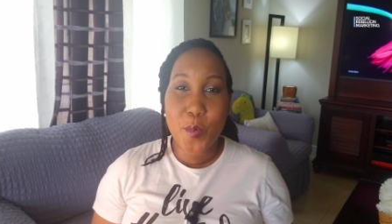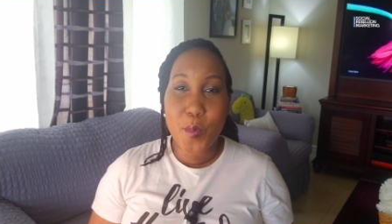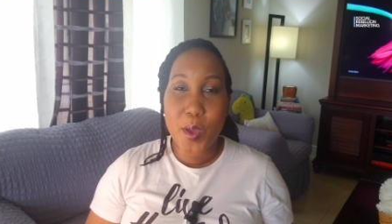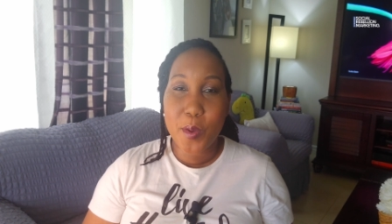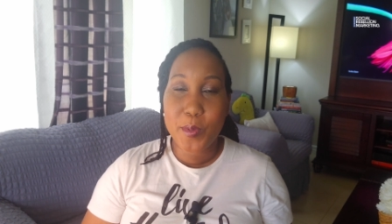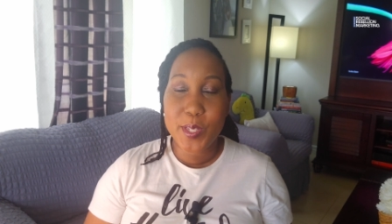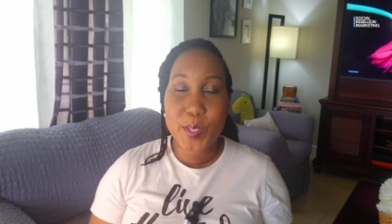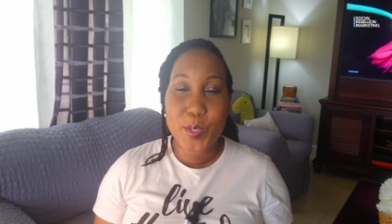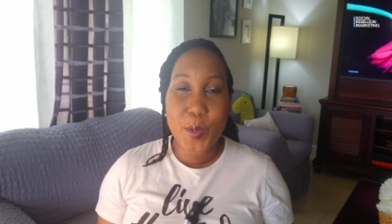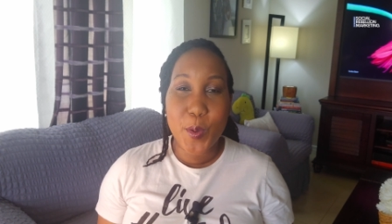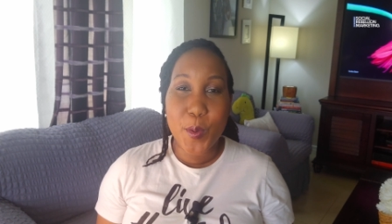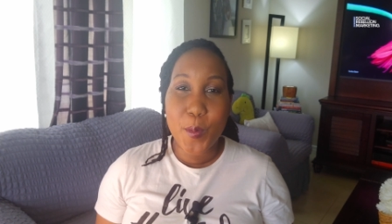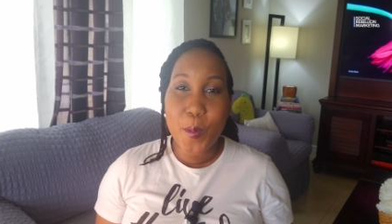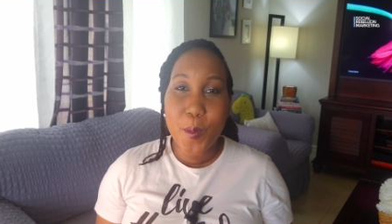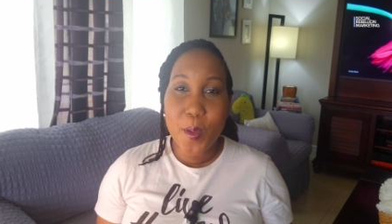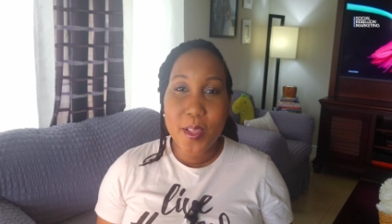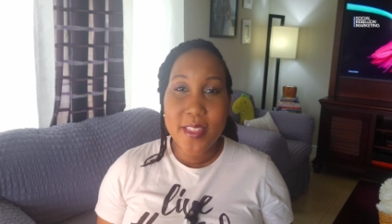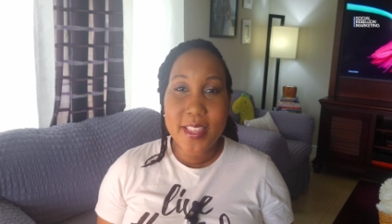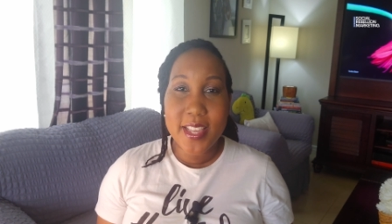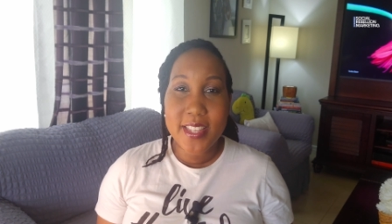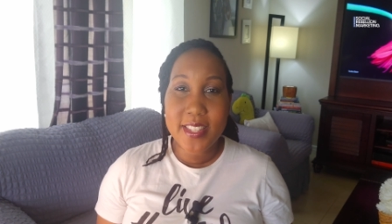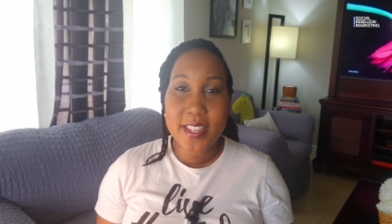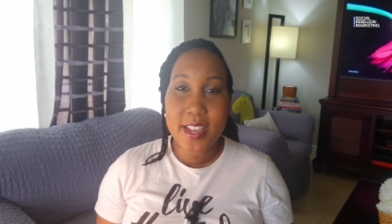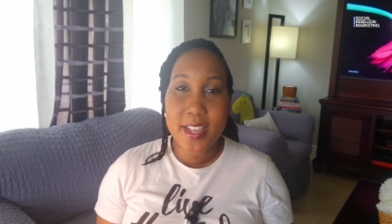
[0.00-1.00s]
where we talk all
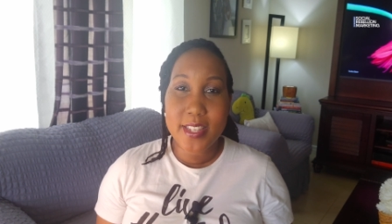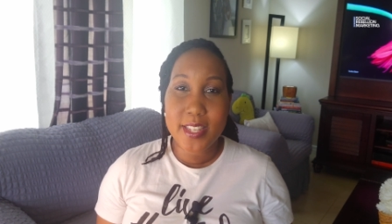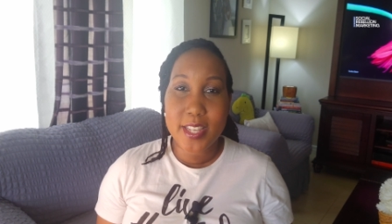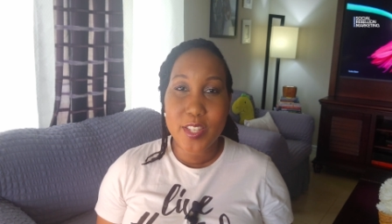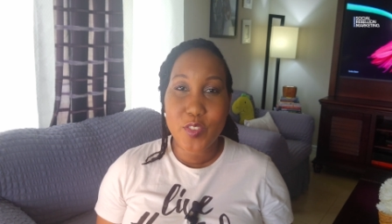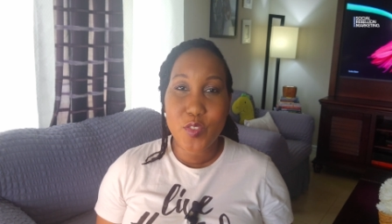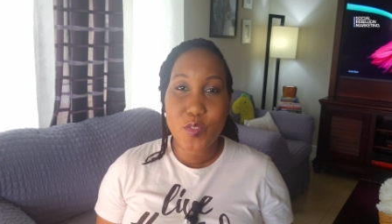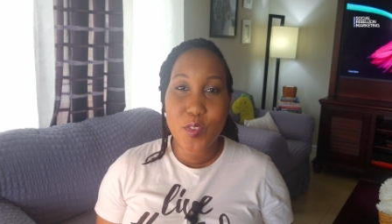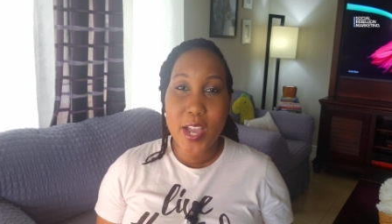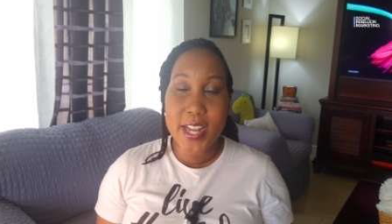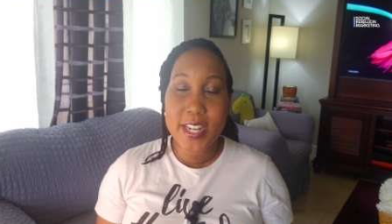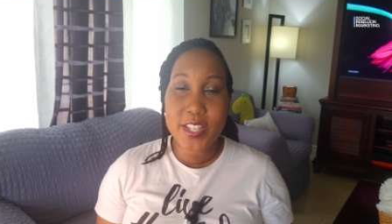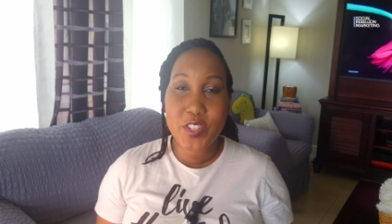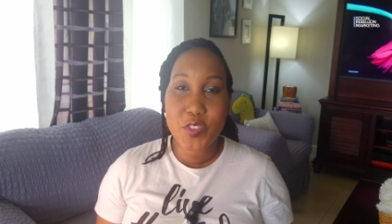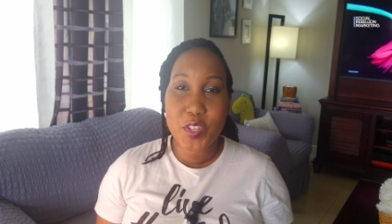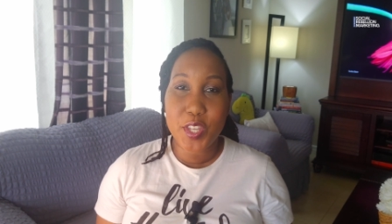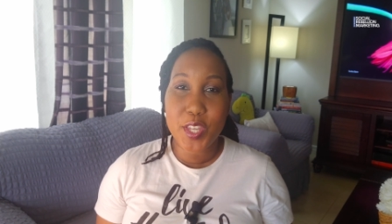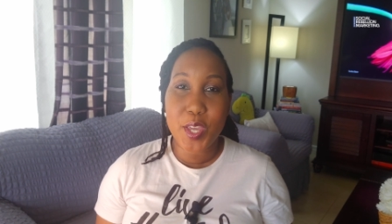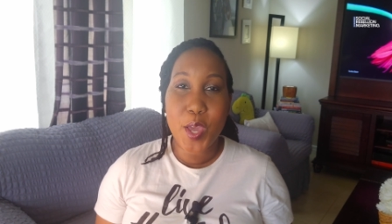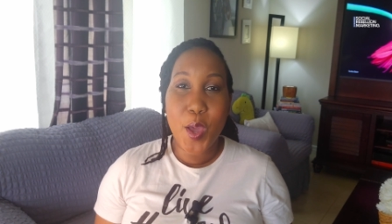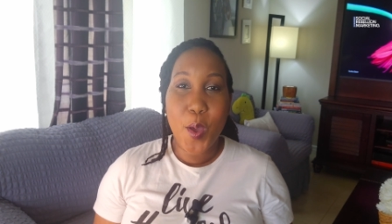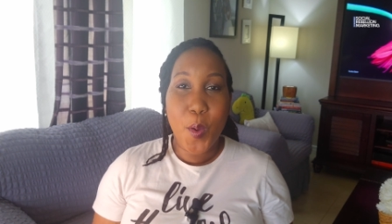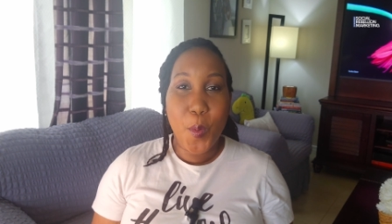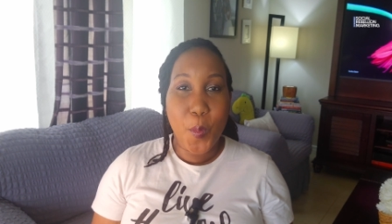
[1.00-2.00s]
things content
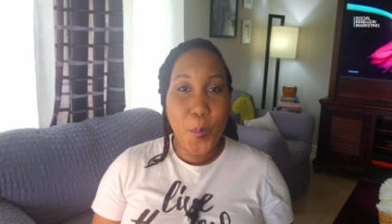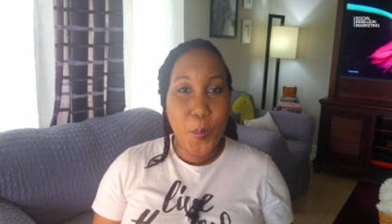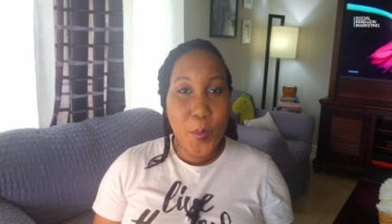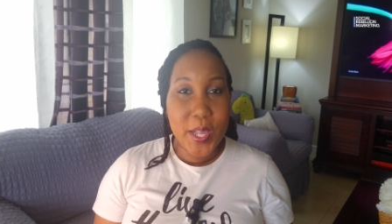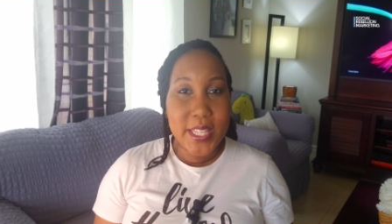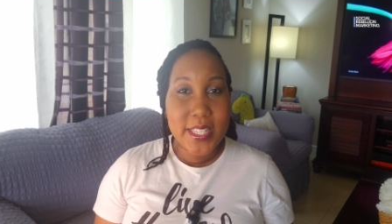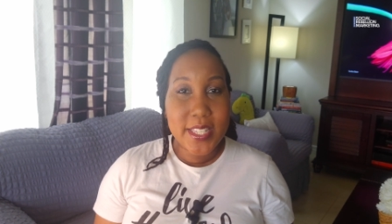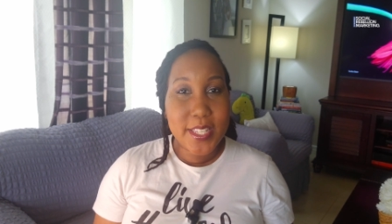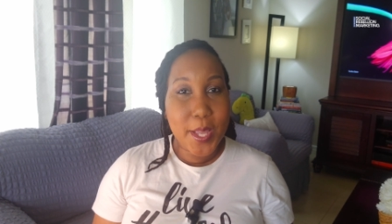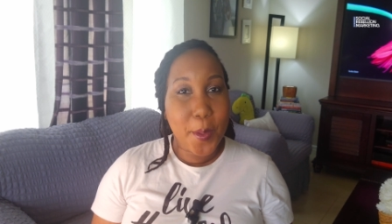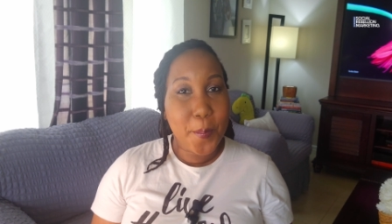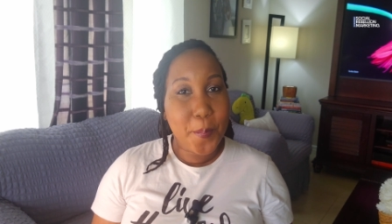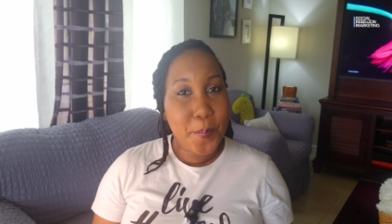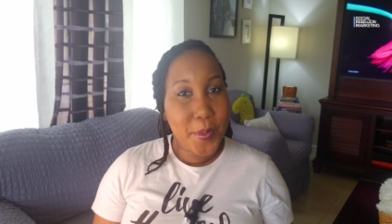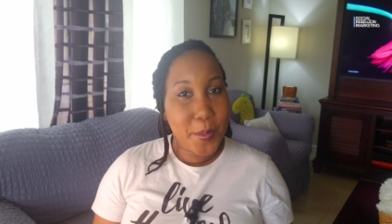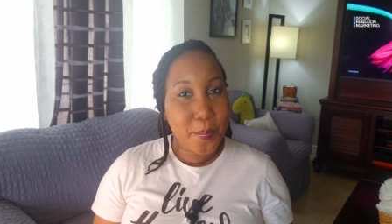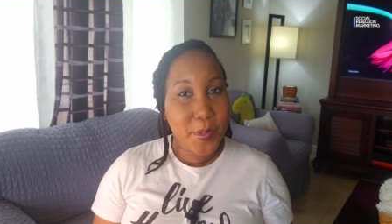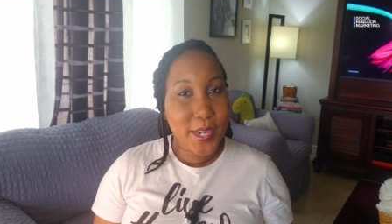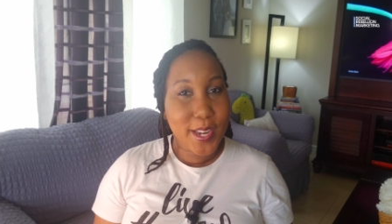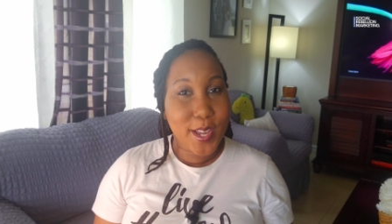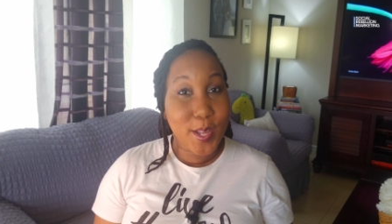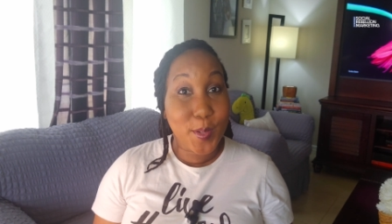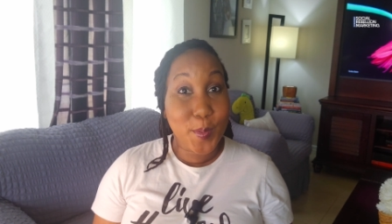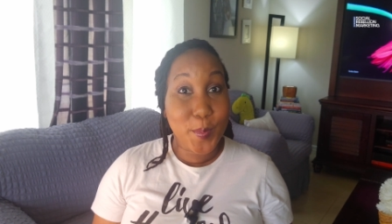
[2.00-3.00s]
strategy with some
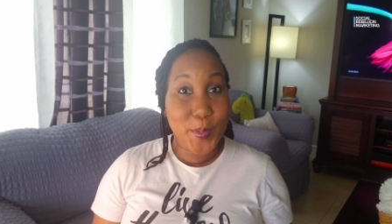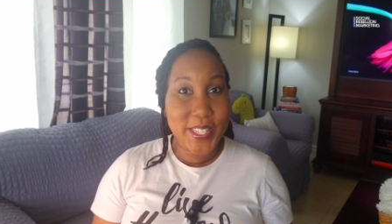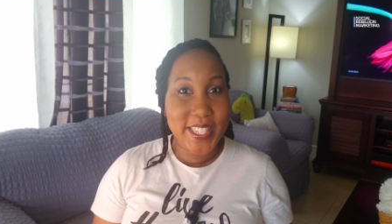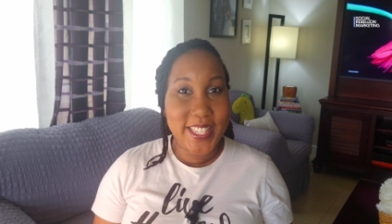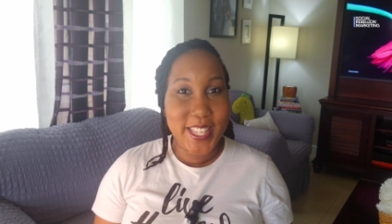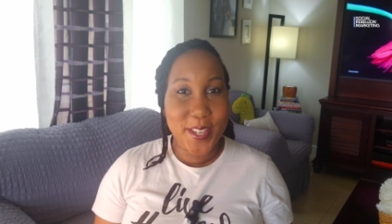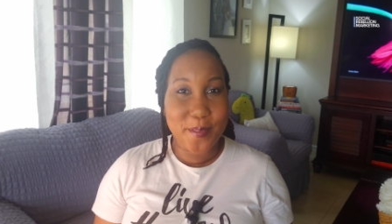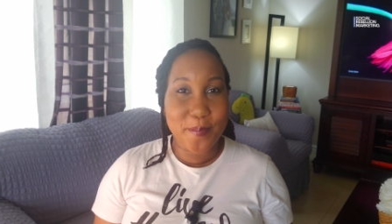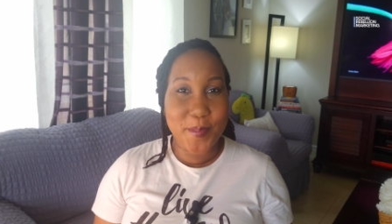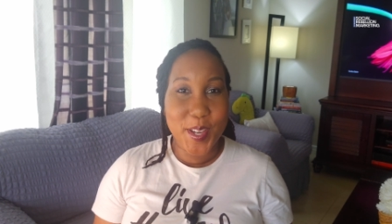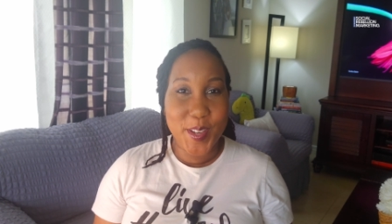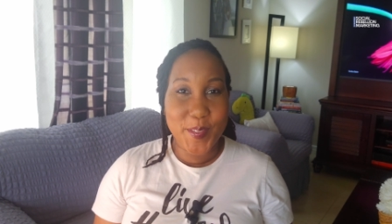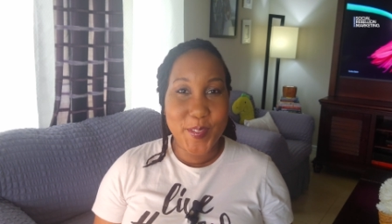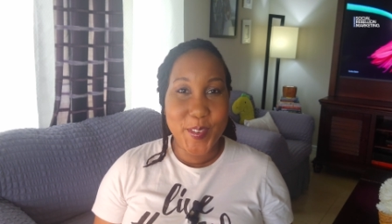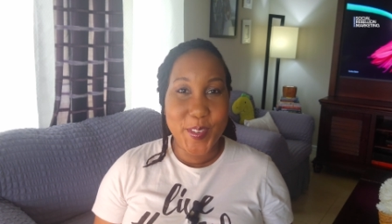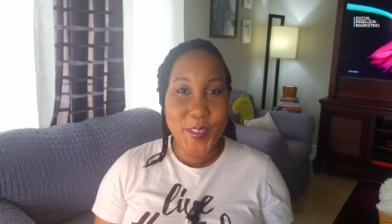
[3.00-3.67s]
biblical wisdom, of